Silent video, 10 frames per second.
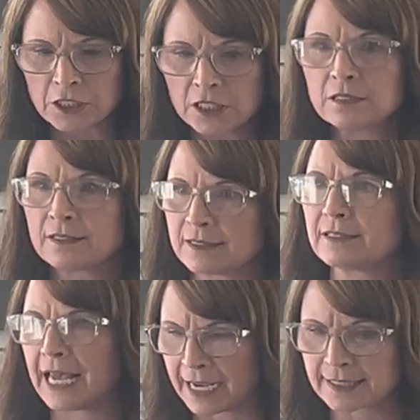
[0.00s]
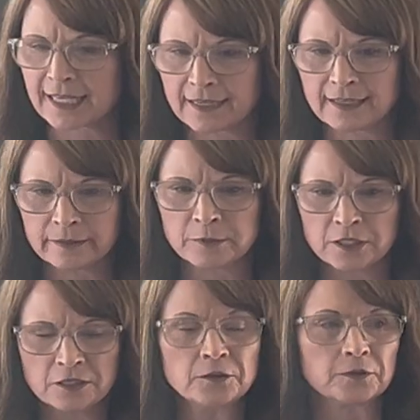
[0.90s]
Jesus is asking him to
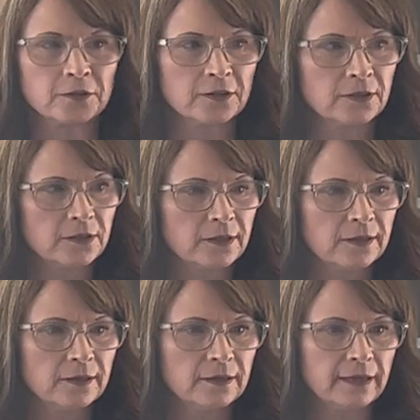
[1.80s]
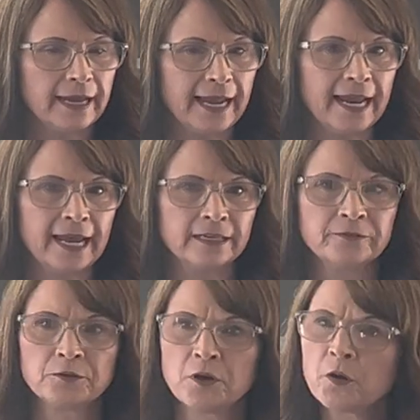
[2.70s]
do. And if
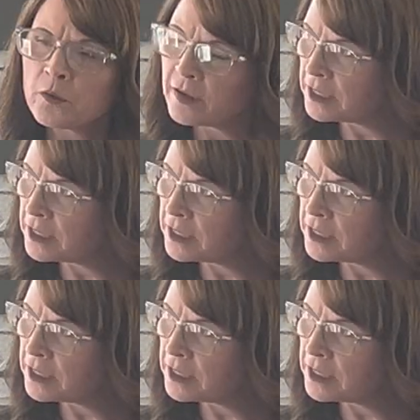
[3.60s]
you know the